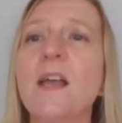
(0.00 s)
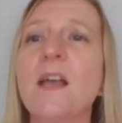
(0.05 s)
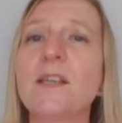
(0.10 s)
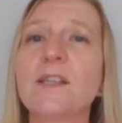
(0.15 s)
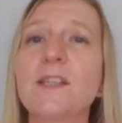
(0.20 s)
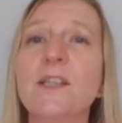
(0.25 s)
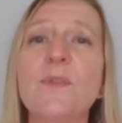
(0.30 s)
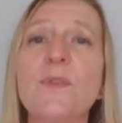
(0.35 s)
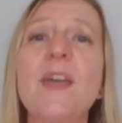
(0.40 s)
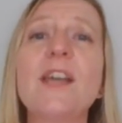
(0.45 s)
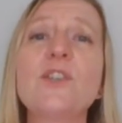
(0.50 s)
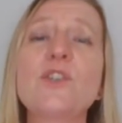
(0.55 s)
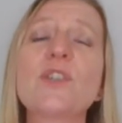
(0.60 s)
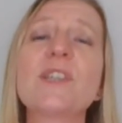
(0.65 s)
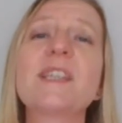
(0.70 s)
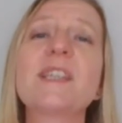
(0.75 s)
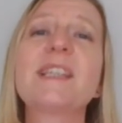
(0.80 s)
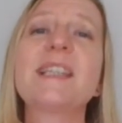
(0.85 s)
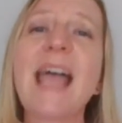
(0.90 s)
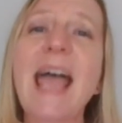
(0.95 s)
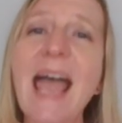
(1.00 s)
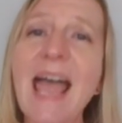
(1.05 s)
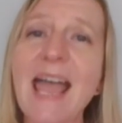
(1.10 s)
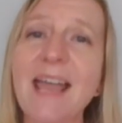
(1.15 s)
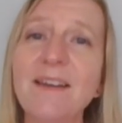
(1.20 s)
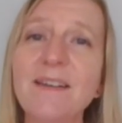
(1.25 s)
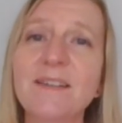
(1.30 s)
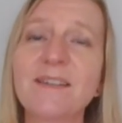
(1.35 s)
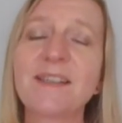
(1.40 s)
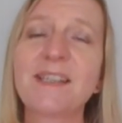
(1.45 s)
So they're just
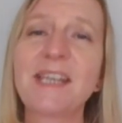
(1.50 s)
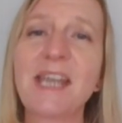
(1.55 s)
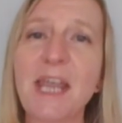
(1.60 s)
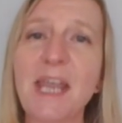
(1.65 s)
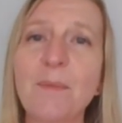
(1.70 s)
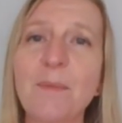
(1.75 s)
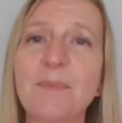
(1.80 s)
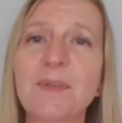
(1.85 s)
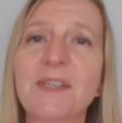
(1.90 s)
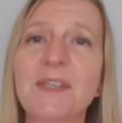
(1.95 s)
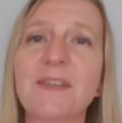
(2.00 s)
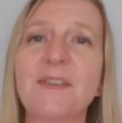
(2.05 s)
10 tips